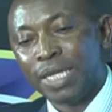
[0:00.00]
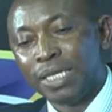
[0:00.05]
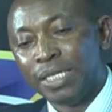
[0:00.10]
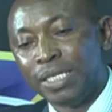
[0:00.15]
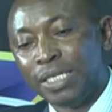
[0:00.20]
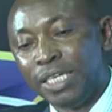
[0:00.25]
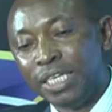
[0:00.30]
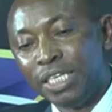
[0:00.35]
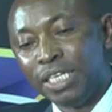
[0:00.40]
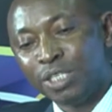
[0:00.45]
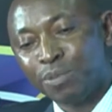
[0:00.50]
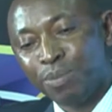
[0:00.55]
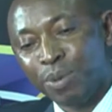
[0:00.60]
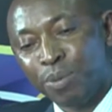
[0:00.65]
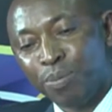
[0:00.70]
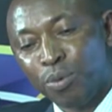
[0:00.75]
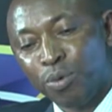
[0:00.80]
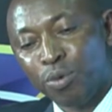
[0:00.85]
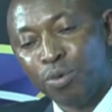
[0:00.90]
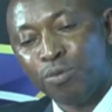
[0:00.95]
These
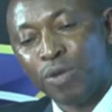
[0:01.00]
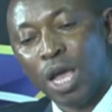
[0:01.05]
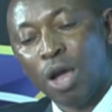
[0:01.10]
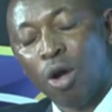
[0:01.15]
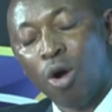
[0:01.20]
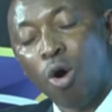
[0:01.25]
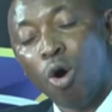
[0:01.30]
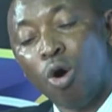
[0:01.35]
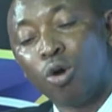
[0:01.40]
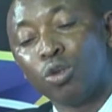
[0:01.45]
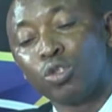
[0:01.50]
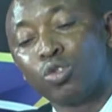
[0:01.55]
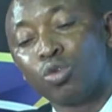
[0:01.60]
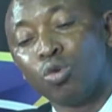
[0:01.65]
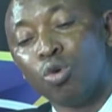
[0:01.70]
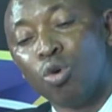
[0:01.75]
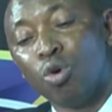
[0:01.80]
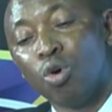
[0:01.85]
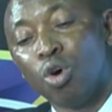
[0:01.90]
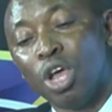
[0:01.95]
people were
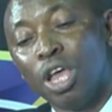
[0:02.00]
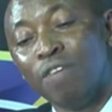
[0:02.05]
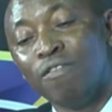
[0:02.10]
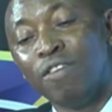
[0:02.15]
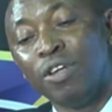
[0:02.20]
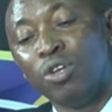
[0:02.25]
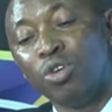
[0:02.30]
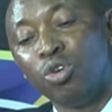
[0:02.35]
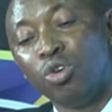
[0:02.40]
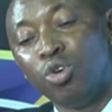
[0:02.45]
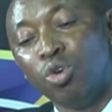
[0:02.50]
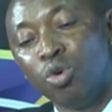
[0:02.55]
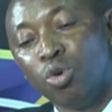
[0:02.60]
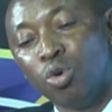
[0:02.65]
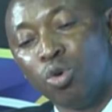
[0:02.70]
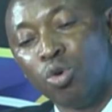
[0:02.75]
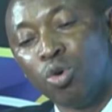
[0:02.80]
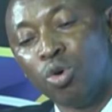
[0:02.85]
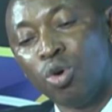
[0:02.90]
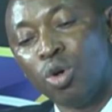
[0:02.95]
also, even though